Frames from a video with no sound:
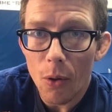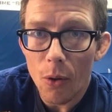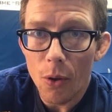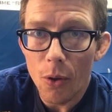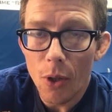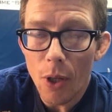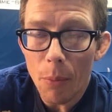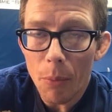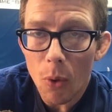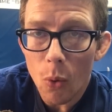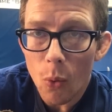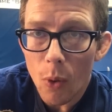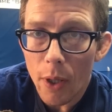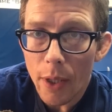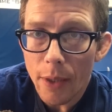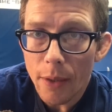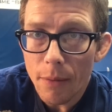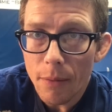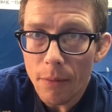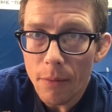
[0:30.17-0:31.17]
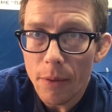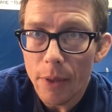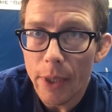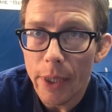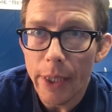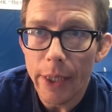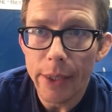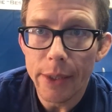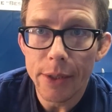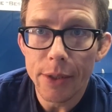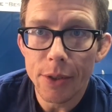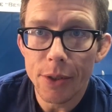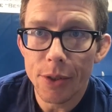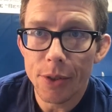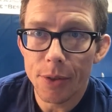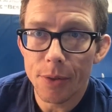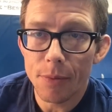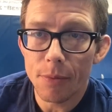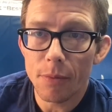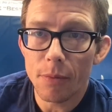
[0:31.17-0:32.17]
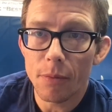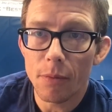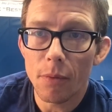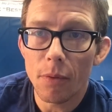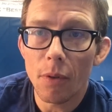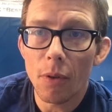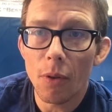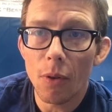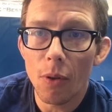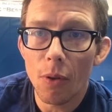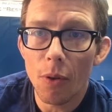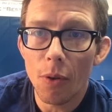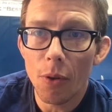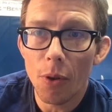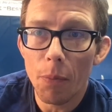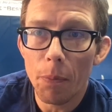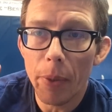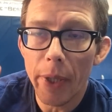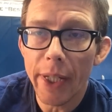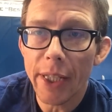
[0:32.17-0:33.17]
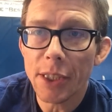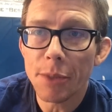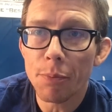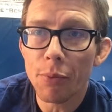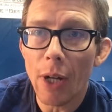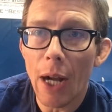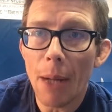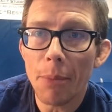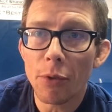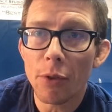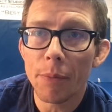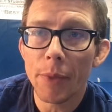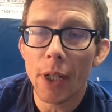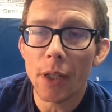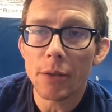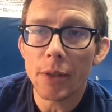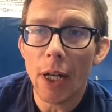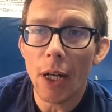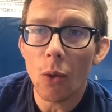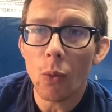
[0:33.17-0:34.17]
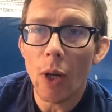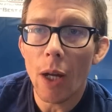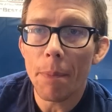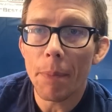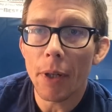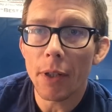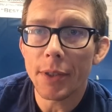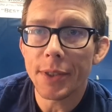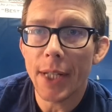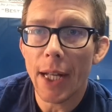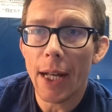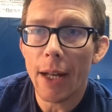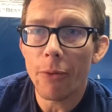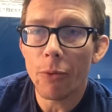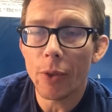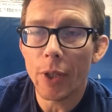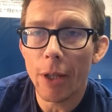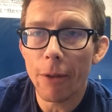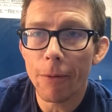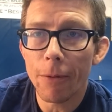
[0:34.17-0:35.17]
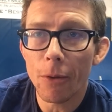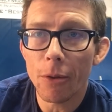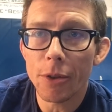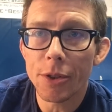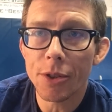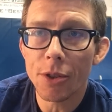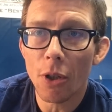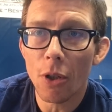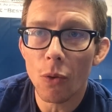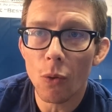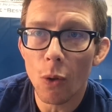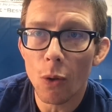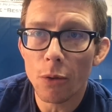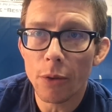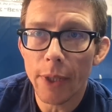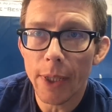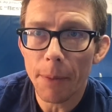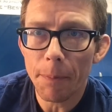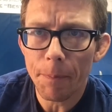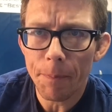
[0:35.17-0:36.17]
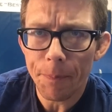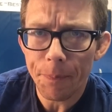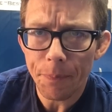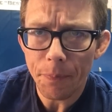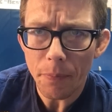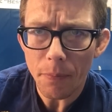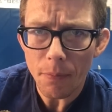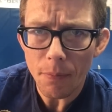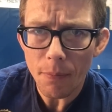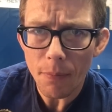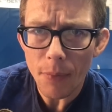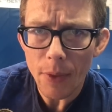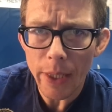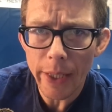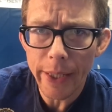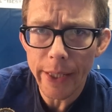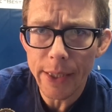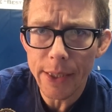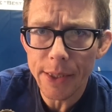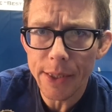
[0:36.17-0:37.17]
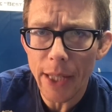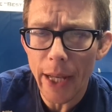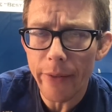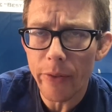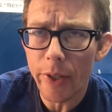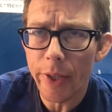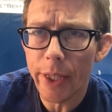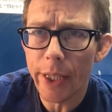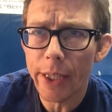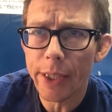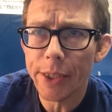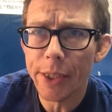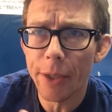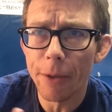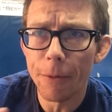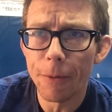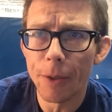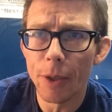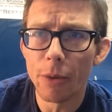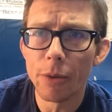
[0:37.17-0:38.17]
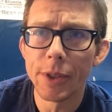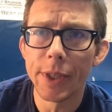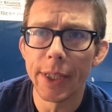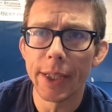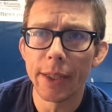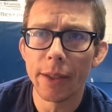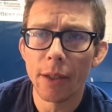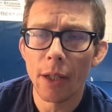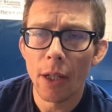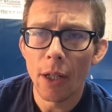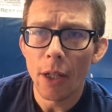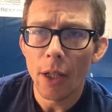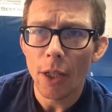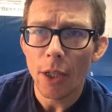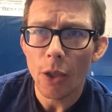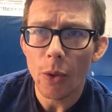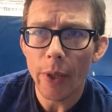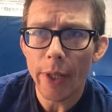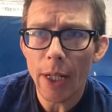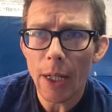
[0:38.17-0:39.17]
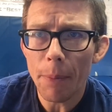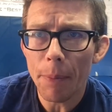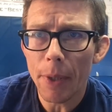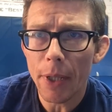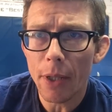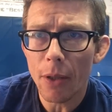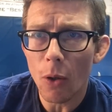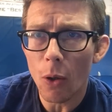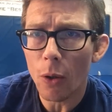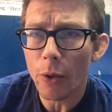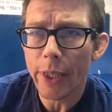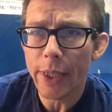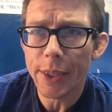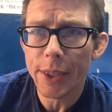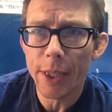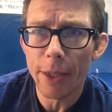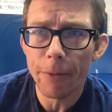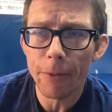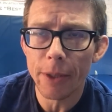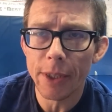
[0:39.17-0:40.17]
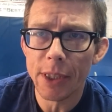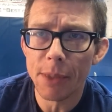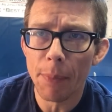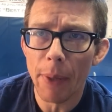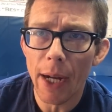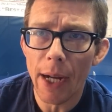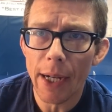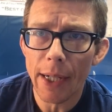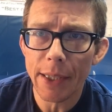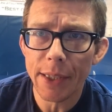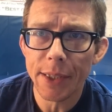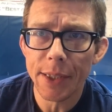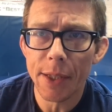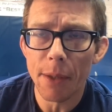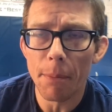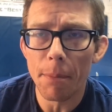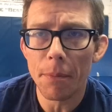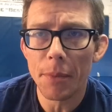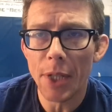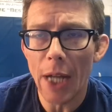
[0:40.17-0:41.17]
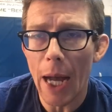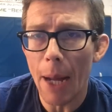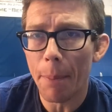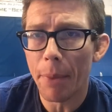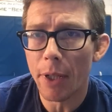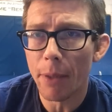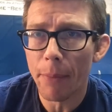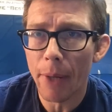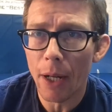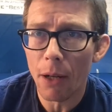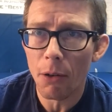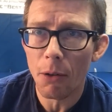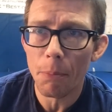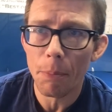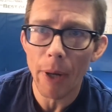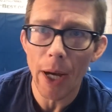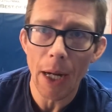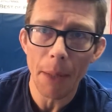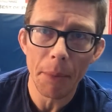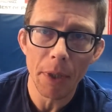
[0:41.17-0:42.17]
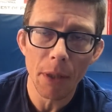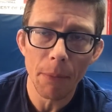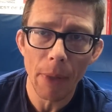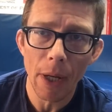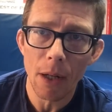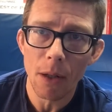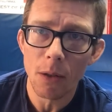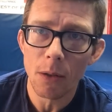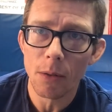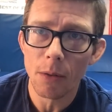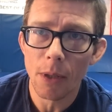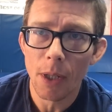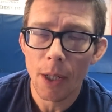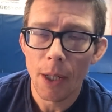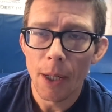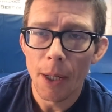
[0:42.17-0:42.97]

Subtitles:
number one is the biggest problem that a lot of white belts have when they first start rolling is everything is confusing. You end up in all these different spots, the top of the mount, bottom of the mount,